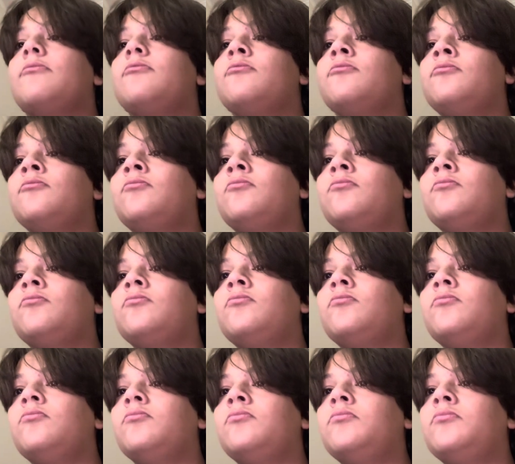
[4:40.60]

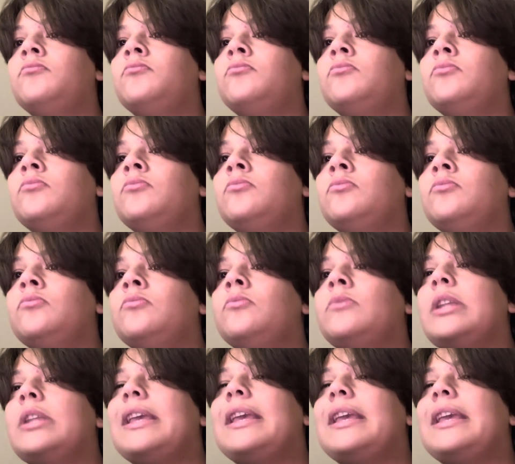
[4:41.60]
(no one is talking)